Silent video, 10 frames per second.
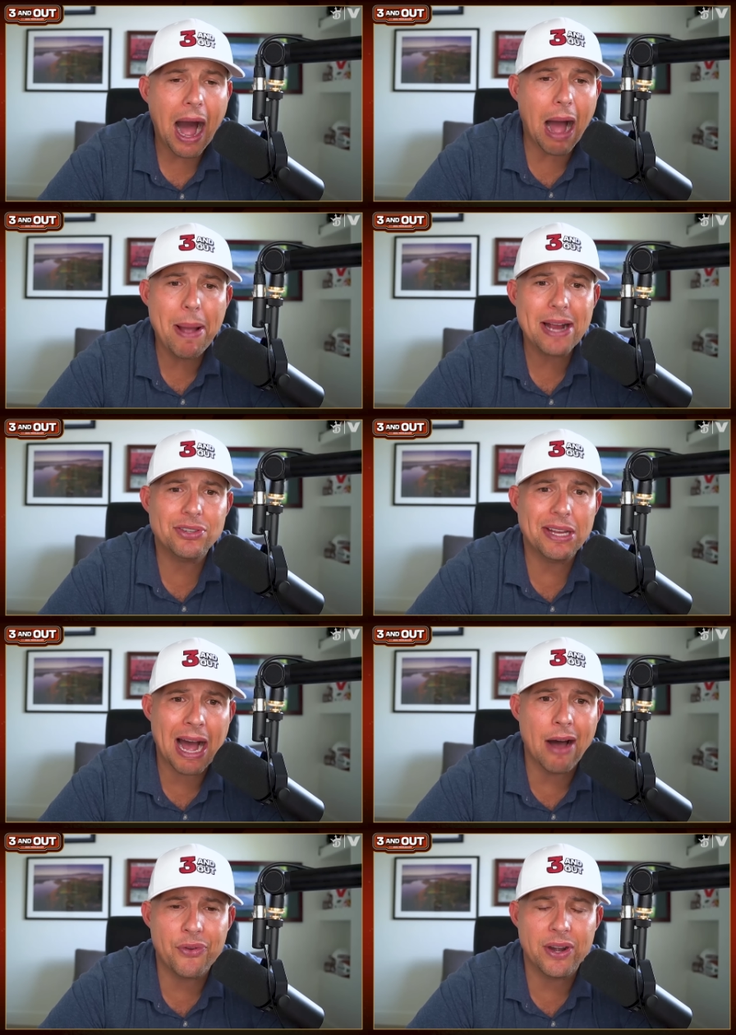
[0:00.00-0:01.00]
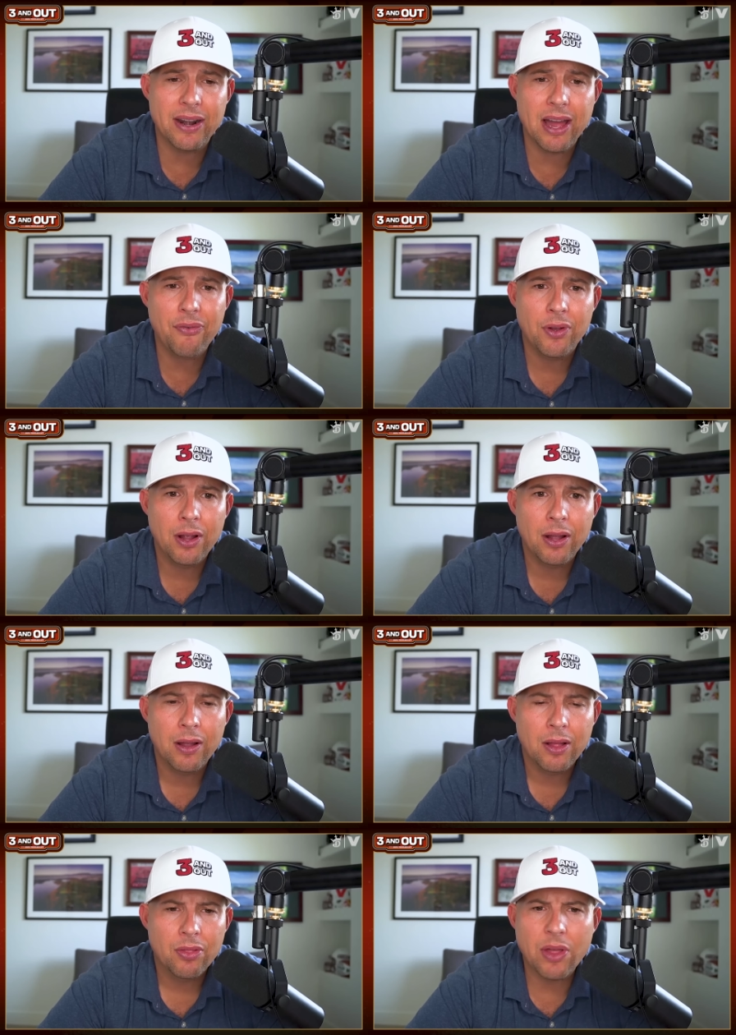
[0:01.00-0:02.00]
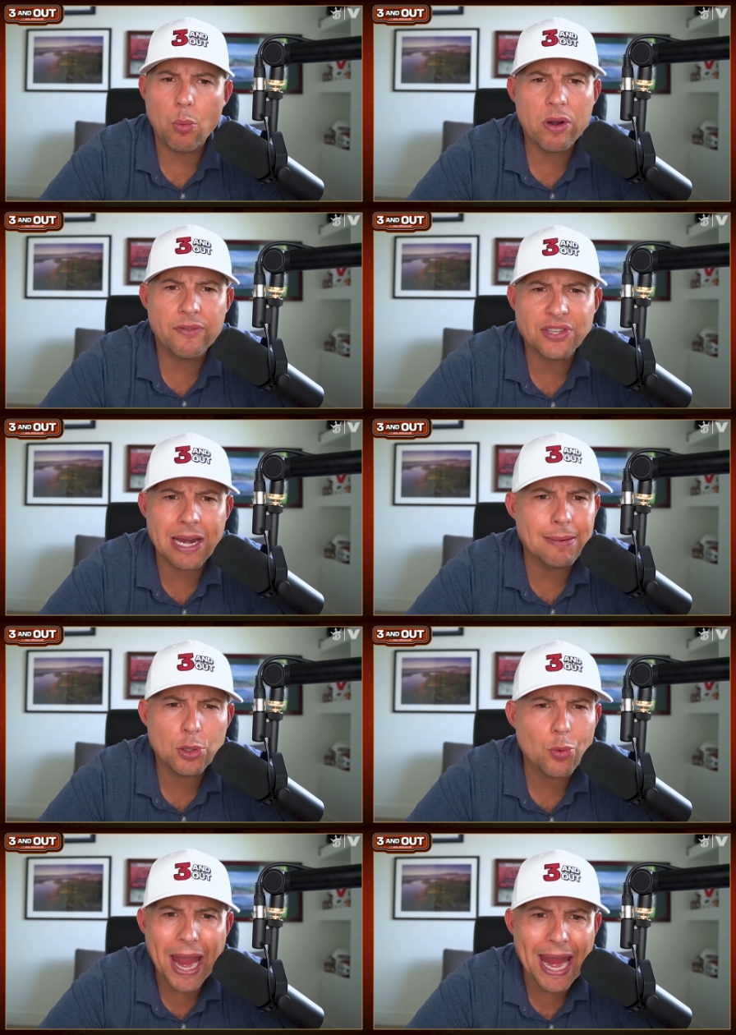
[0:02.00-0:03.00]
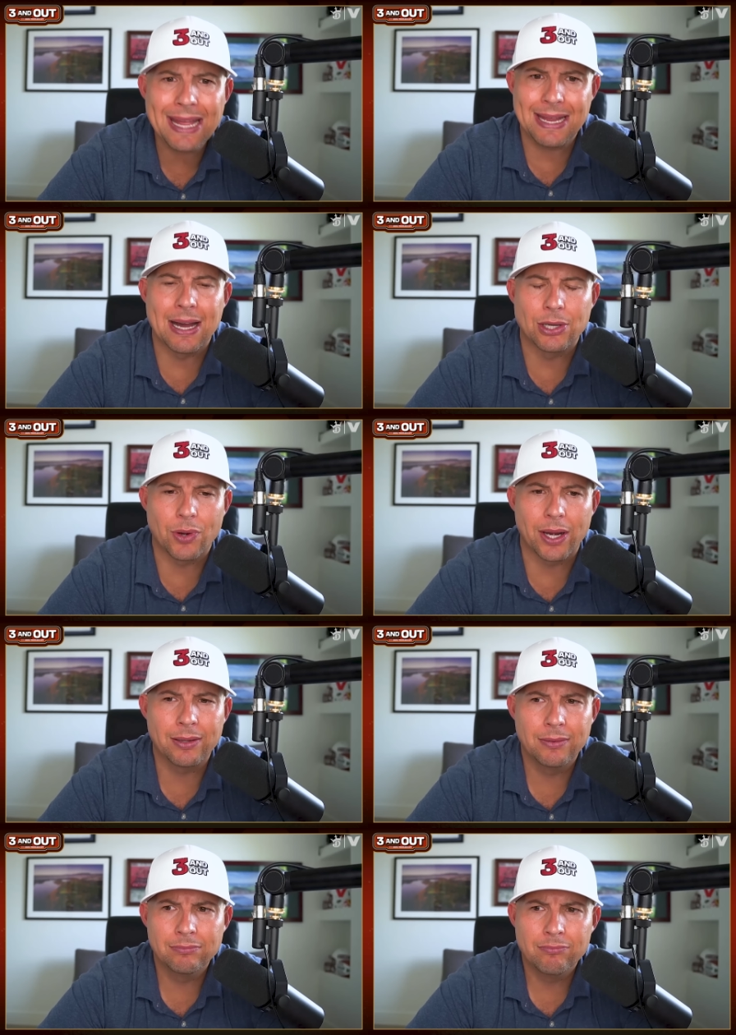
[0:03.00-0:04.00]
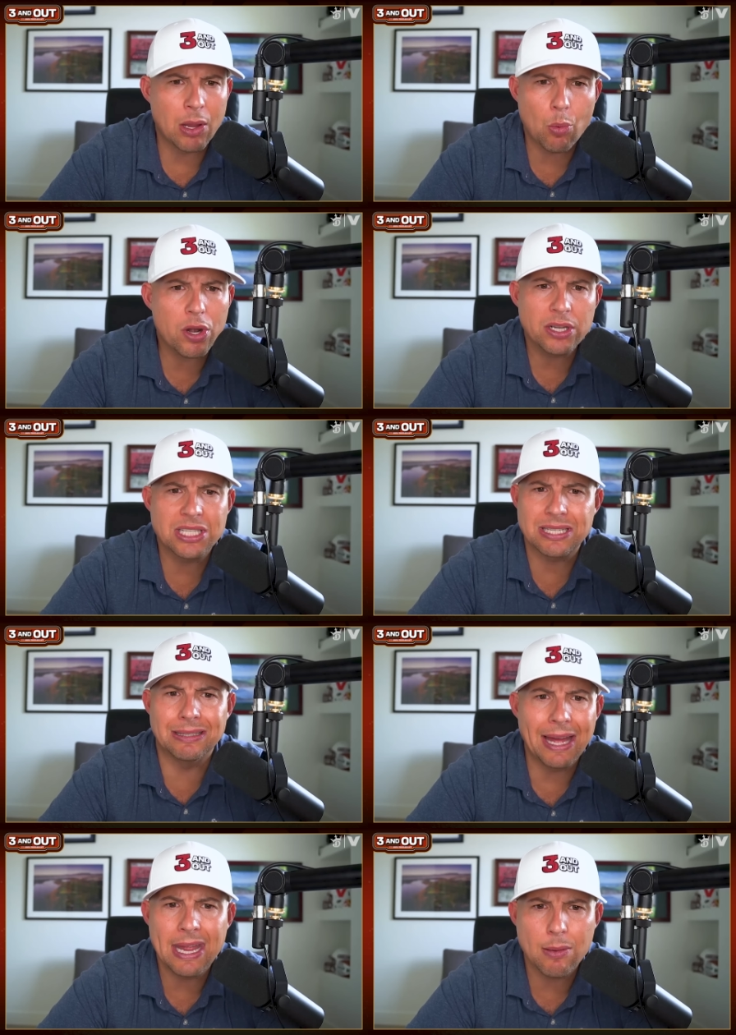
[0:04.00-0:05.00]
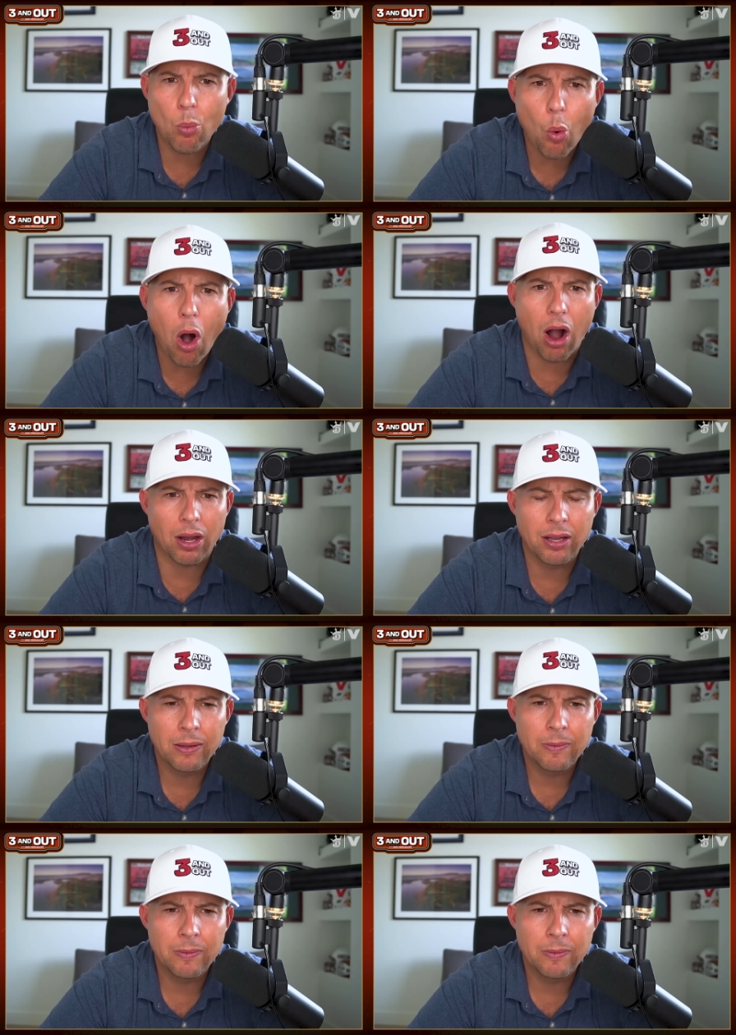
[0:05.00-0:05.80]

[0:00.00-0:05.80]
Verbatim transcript: I'm actually confident enough they wouldn't have signed him to any contract. They would have just let him walk.